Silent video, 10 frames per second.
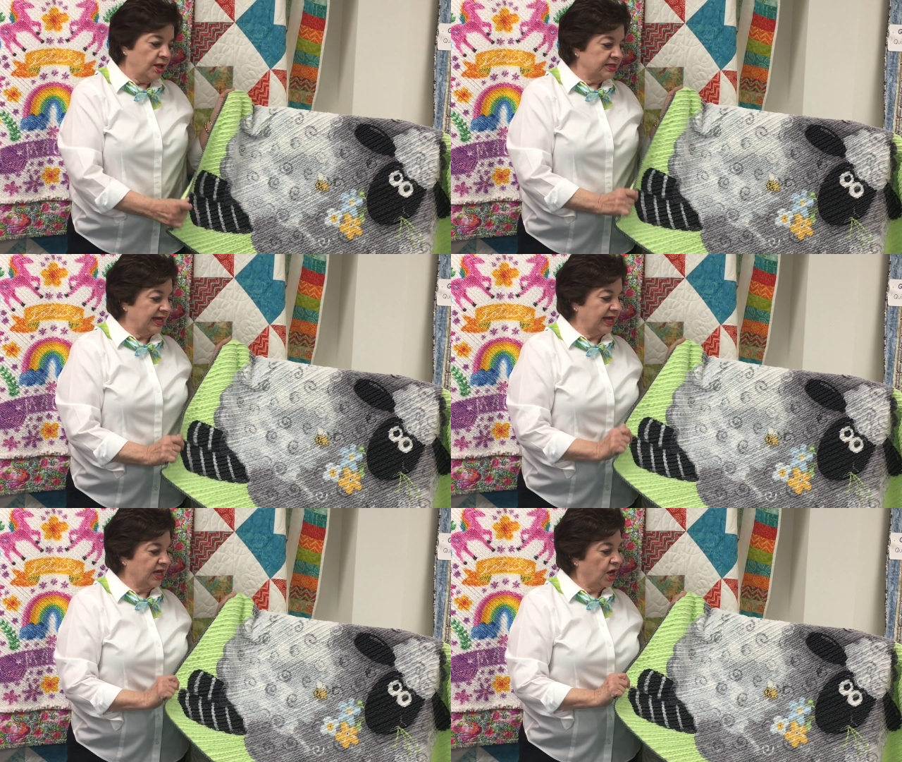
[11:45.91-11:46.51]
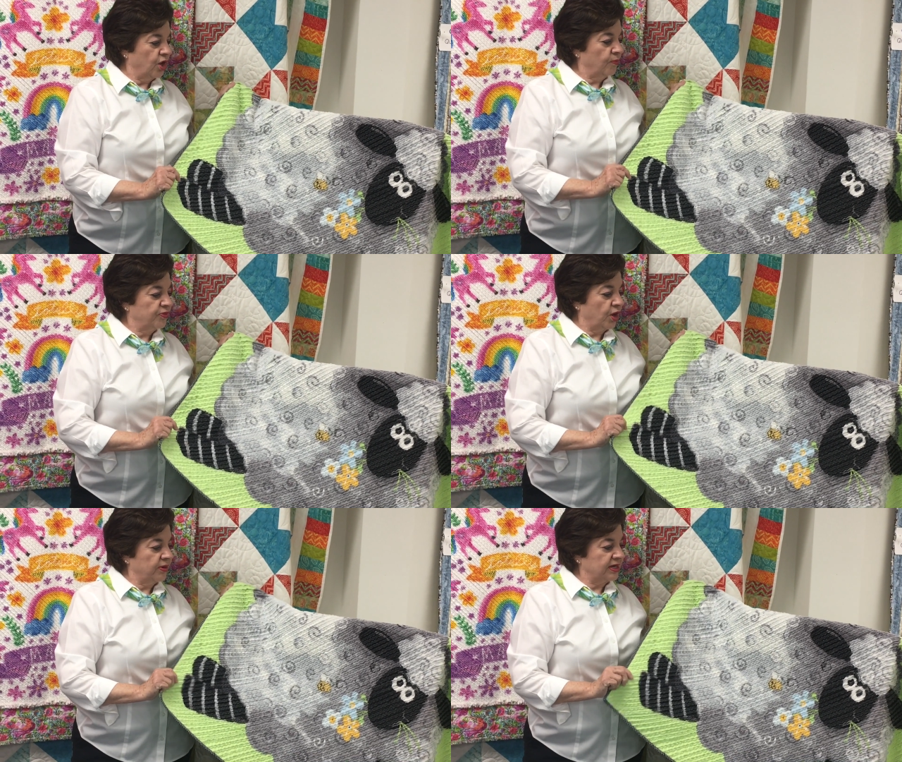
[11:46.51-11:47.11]
take it home,
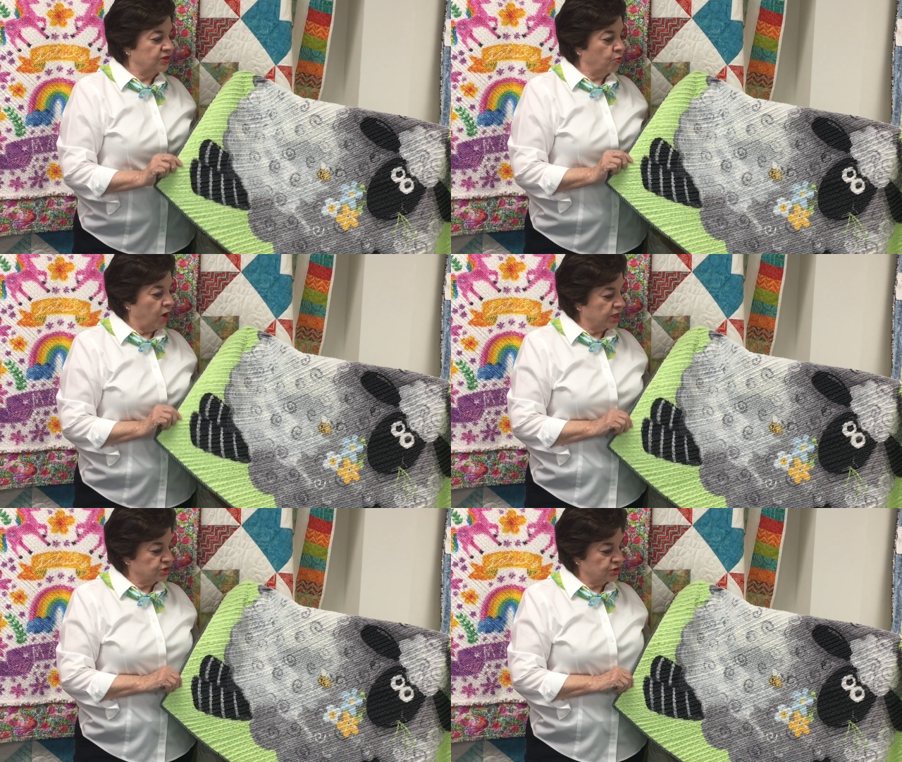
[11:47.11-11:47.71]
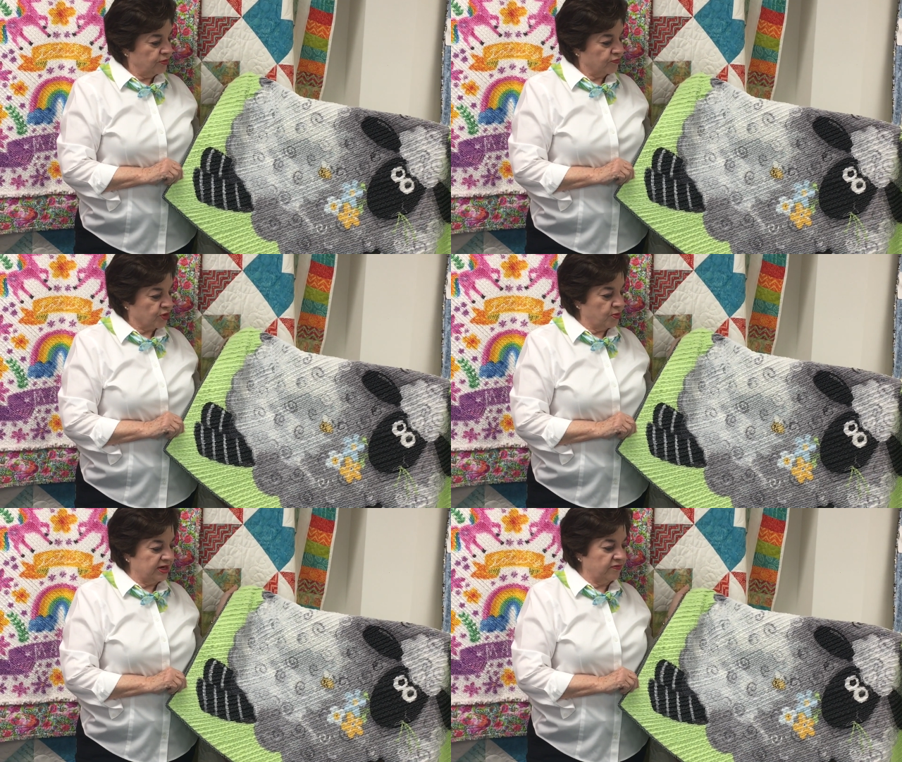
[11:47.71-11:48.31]
throw it in the washer,
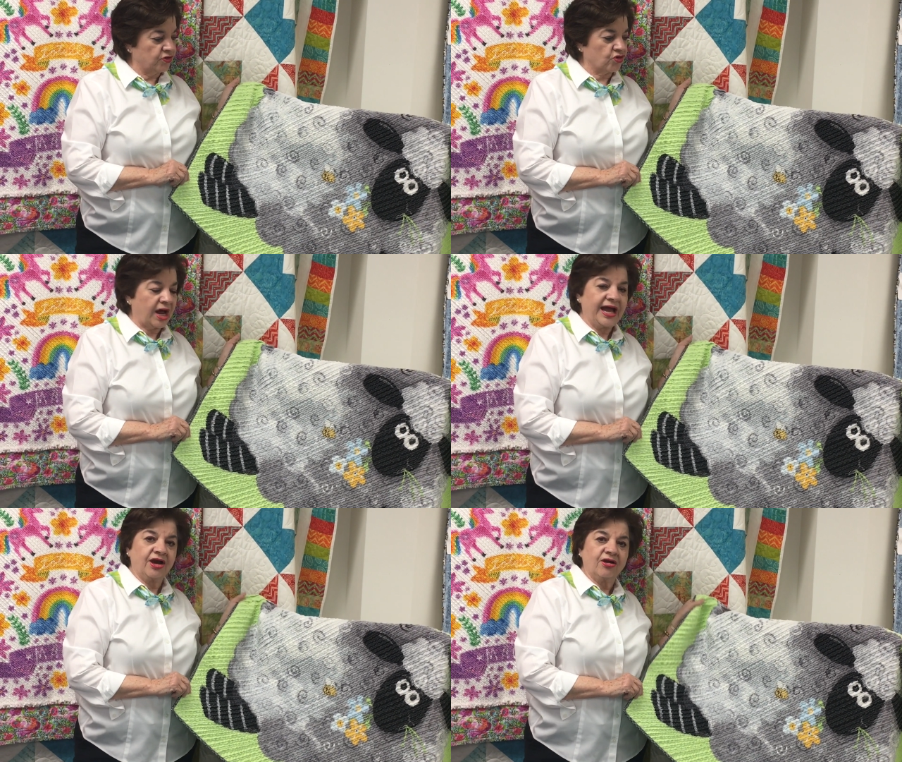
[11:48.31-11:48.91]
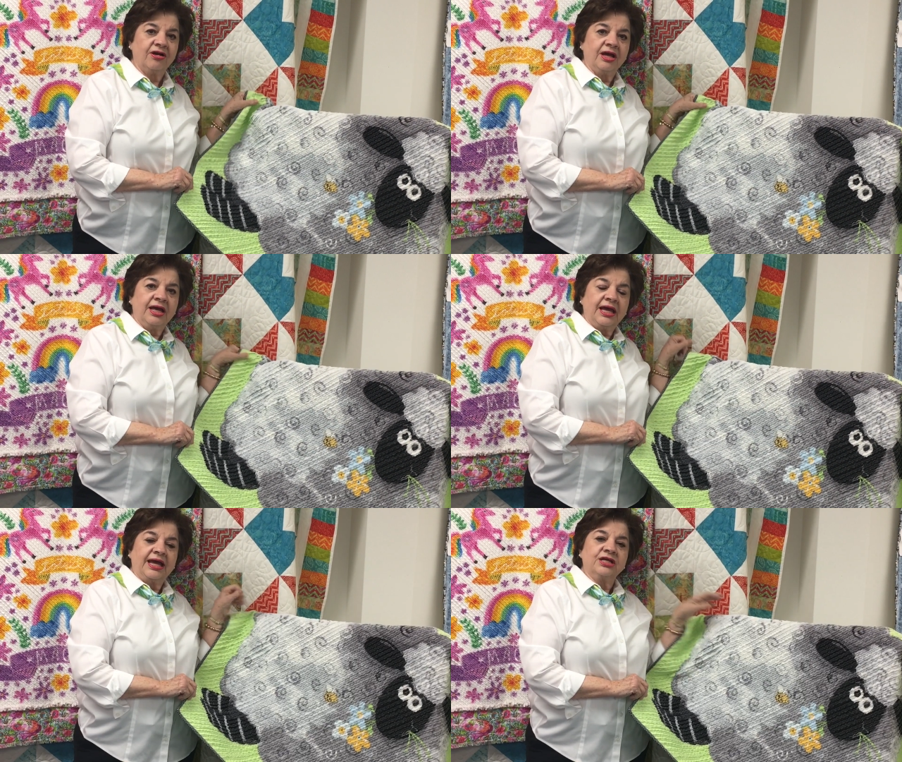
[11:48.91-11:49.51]
throw it in the dryer,
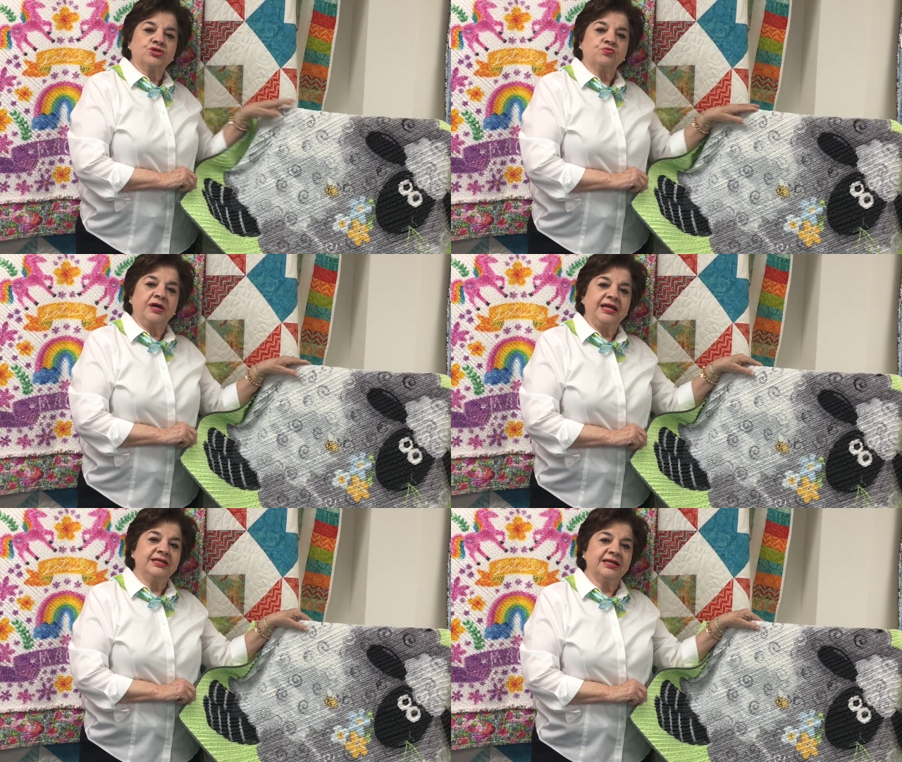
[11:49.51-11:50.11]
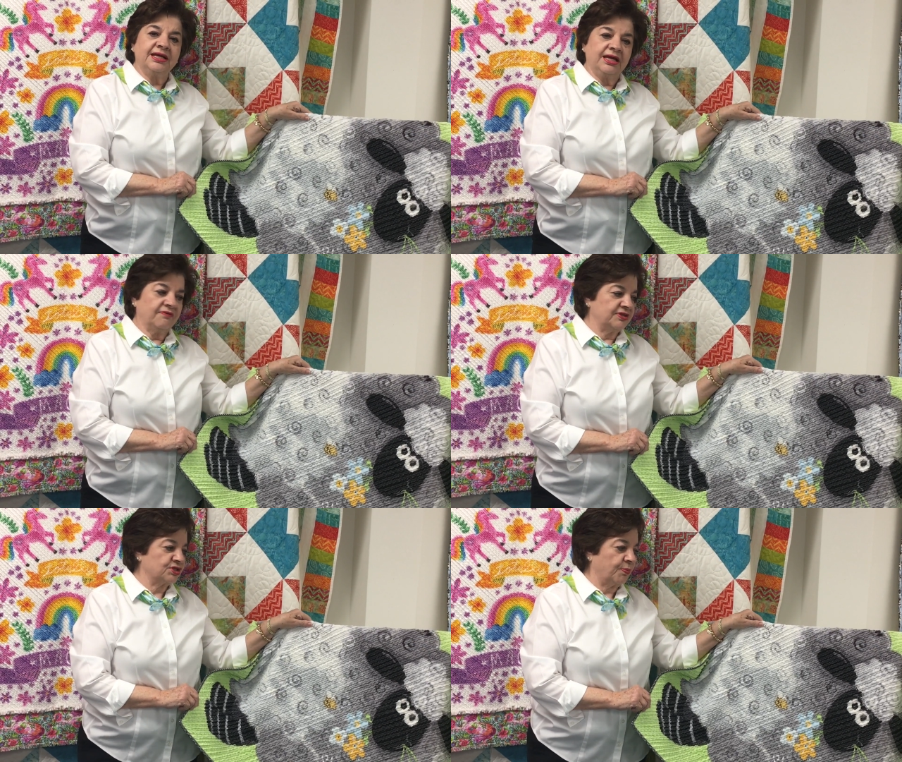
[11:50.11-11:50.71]
and it's ready to give.
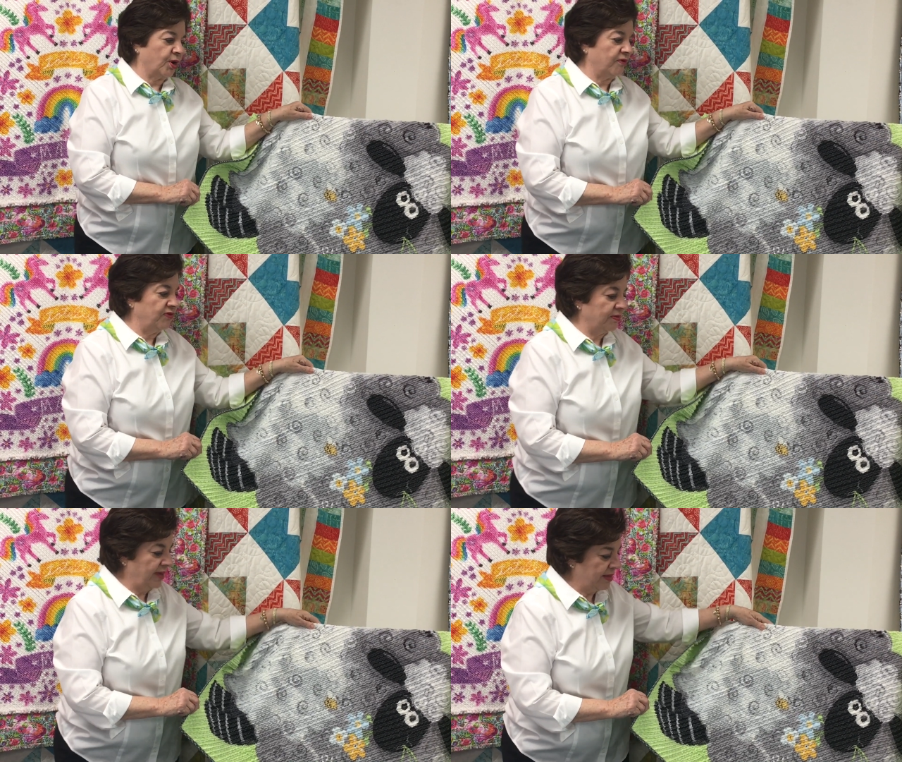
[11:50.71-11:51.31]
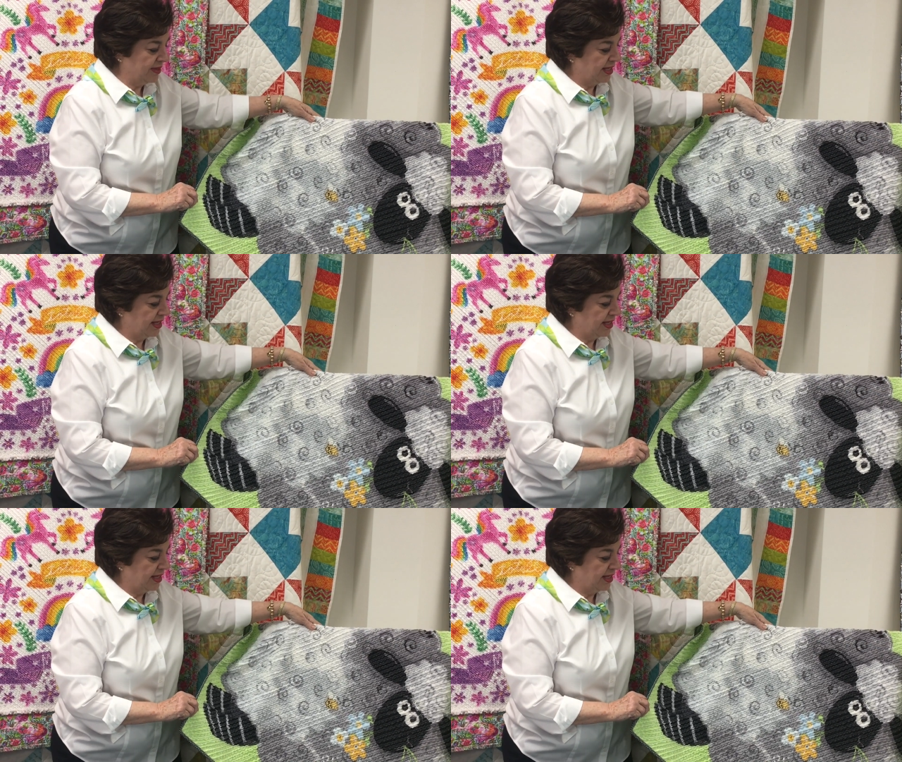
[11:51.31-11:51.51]
It's a perfect baby